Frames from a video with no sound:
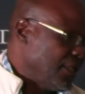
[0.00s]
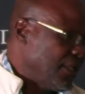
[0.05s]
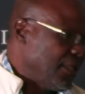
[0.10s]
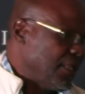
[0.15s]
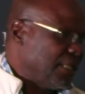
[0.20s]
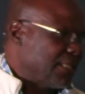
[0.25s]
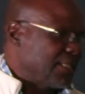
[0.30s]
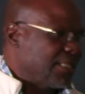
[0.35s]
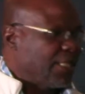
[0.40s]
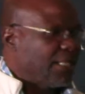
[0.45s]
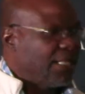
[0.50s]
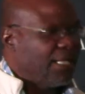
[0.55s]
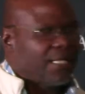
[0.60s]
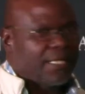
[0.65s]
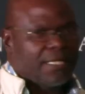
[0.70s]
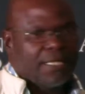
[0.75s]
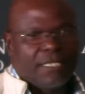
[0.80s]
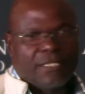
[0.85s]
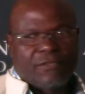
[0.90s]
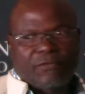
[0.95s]
A
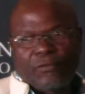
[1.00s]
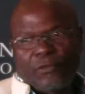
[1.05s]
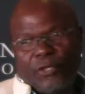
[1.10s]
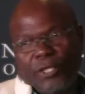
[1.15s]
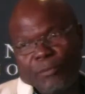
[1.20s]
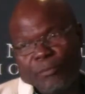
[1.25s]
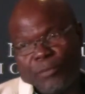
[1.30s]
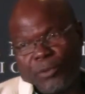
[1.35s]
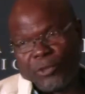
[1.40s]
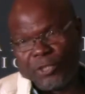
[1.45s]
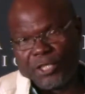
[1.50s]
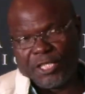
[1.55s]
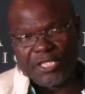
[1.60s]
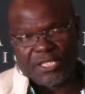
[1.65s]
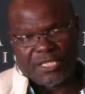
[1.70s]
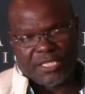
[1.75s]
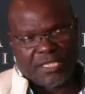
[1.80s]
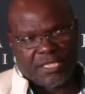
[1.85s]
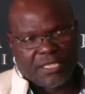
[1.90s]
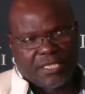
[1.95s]
salary is for
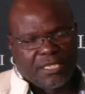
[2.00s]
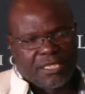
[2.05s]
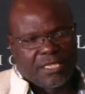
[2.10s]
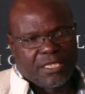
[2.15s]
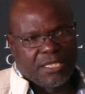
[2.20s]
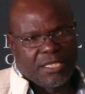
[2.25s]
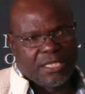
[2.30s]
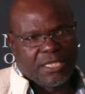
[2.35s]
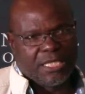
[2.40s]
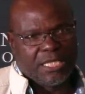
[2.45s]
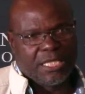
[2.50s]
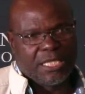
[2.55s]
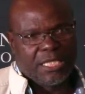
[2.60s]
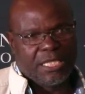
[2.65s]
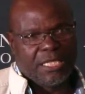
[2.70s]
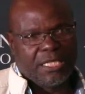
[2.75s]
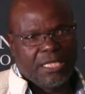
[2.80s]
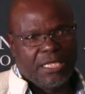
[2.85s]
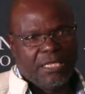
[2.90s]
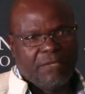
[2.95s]
employees.
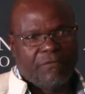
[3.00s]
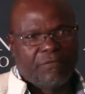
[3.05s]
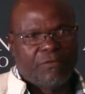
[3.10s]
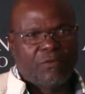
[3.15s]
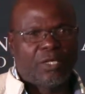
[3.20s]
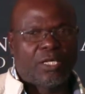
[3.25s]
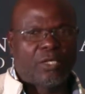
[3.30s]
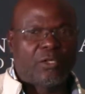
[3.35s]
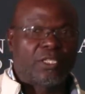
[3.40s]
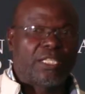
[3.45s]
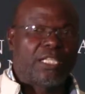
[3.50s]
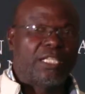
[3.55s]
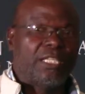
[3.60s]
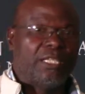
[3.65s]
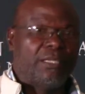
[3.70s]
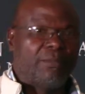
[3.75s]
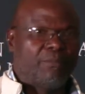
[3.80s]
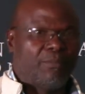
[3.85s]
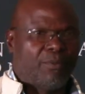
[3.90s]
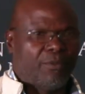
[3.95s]
If you are not an
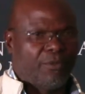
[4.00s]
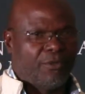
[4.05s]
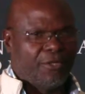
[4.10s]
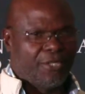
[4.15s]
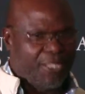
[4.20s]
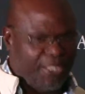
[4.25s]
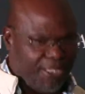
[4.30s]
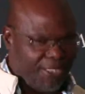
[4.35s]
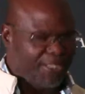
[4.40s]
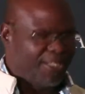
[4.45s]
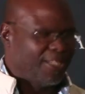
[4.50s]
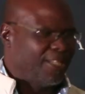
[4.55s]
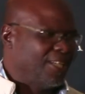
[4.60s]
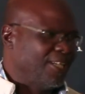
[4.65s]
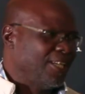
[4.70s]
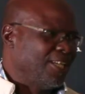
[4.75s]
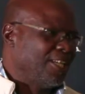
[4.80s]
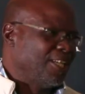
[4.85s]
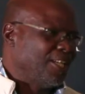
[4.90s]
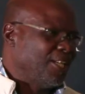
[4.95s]
employee,
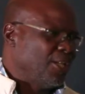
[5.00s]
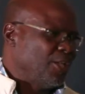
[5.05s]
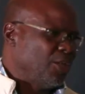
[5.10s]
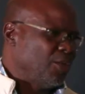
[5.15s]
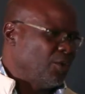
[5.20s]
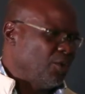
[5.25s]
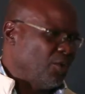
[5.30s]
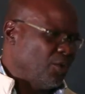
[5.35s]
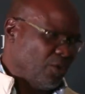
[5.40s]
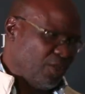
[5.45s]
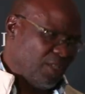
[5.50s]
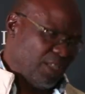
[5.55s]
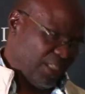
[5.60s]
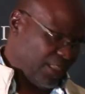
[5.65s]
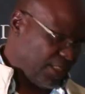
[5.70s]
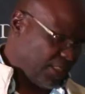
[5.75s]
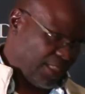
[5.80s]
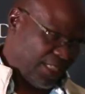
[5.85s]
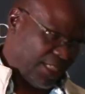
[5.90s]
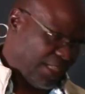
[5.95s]
you don't
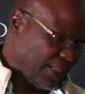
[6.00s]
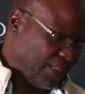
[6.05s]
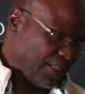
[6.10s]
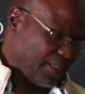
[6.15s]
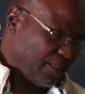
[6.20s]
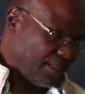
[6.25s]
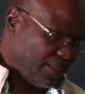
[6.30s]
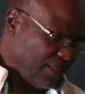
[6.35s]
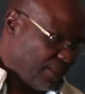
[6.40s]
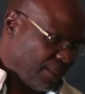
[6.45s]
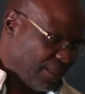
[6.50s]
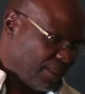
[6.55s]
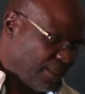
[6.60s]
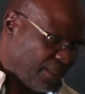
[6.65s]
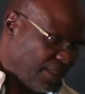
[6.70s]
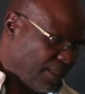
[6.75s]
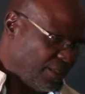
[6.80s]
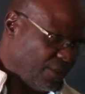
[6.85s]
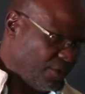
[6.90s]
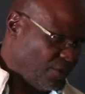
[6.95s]
get salary. I
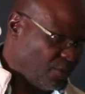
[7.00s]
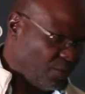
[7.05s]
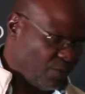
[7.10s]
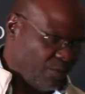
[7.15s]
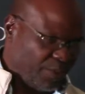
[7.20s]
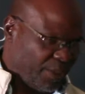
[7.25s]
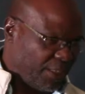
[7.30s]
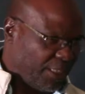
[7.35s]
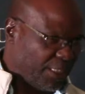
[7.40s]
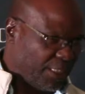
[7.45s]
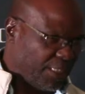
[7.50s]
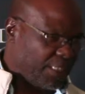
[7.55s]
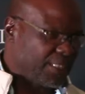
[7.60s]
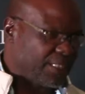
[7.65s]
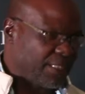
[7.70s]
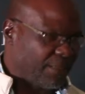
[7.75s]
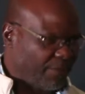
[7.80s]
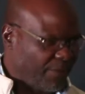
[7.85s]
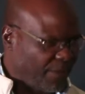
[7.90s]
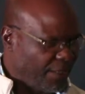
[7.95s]
think you will be getting
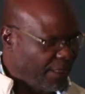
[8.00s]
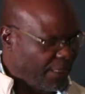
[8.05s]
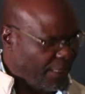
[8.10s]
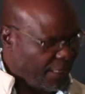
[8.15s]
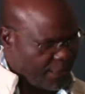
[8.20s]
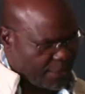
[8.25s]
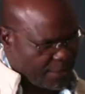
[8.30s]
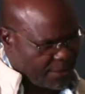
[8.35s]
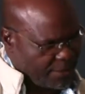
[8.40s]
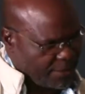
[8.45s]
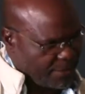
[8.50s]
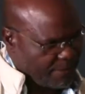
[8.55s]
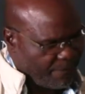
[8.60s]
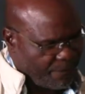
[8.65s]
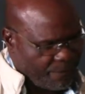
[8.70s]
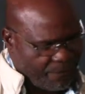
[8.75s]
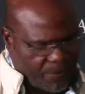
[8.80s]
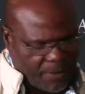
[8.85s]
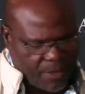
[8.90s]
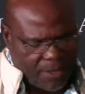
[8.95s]
something else.
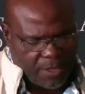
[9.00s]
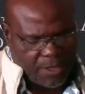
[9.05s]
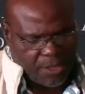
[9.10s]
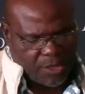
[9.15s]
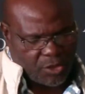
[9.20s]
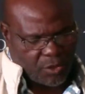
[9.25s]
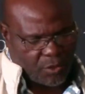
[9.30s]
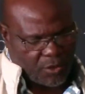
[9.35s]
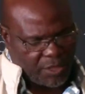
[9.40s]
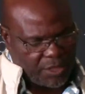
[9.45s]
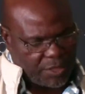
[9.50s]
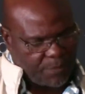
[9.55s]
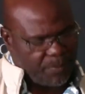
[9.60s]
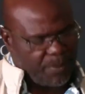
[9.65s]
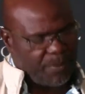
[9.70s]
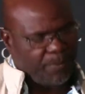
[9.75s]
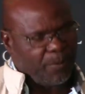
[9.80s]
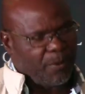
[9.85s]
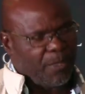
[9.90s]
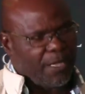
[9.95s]
So these
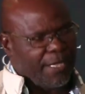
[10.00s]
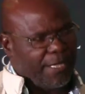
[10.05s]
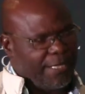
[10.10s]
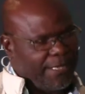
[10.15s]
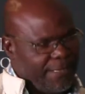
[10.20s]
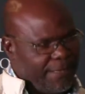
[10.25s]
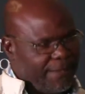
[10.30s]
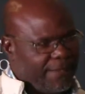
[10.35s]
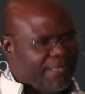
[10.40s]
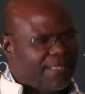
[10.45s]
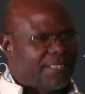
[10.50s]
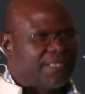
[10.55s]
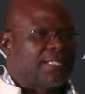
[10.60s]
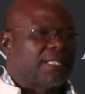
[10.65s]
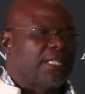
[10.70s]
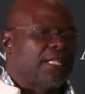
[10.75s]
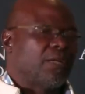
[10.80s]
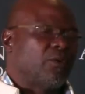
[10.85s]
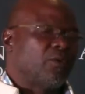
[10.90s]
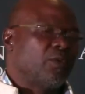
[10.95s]
people are earning that
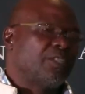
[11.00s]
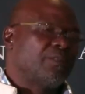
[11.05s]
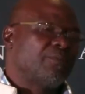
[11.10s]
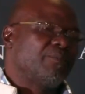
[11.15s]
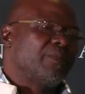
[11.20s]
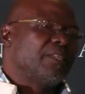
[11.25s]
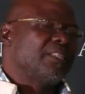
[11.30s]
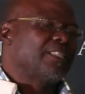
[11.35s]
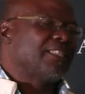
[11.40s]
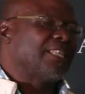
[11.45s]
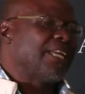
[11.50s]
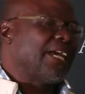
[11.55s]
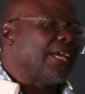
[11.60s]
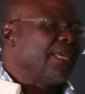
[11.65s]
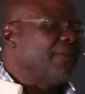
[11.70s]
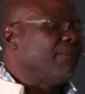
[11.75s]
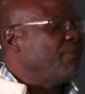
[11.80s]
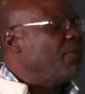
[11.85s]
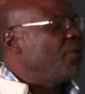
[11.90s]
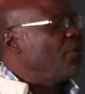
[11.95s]
salary, which means they
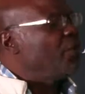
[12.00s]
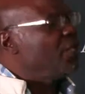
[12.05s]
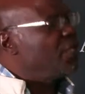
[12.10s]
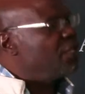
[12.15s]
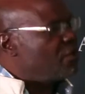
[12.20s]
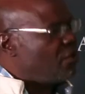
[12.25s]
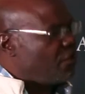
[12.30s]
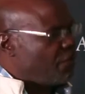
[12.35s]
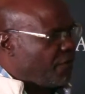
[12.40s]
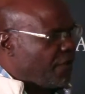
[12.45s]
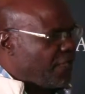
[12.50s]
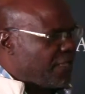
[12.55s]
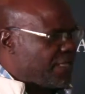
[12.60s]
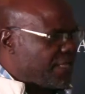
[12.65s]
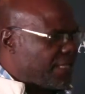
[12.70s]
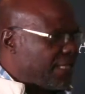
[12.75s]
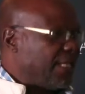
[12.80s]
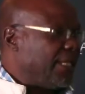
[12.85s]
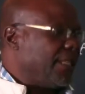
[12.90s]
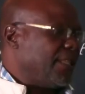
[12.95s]
are employees of the
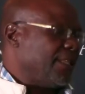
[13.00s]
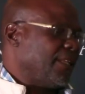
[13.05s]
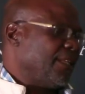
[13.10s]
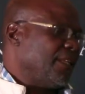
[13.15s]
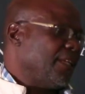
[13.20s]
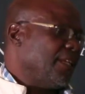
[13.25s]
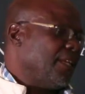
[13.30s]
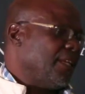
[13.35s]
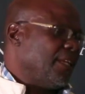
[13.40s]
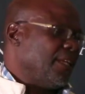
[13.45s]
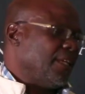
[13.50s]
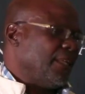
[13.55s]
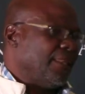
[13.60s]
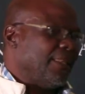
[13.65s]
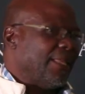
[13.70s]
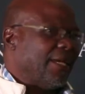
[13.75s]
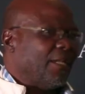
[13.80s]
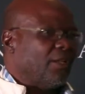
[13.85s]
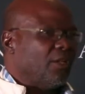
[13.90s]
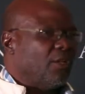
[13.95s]
state.
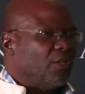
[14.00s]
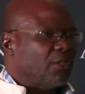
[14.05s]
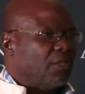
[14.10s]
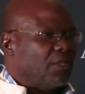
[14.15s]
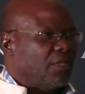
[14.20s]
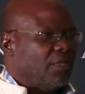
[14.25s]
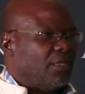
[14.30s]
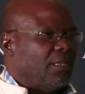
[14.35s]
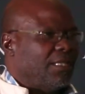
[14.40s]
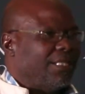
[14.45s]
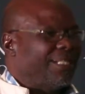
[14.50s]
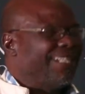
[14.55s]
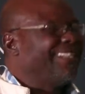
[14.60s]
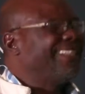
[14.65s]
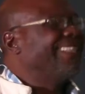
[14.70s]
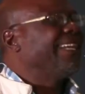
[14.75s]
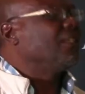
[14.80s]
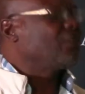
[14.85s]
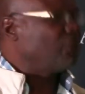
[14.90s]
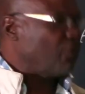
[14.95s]
They are not
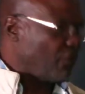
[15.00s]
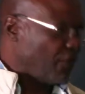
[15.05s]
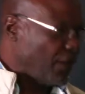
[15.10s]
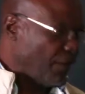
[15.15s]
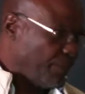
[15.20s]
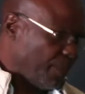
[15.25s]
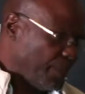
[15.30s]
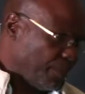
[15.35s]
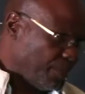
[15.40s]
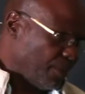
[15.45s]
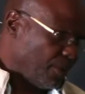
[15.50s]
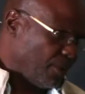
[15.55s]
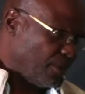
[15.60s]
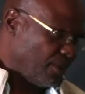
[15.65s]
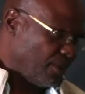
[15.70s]
leaders of the people.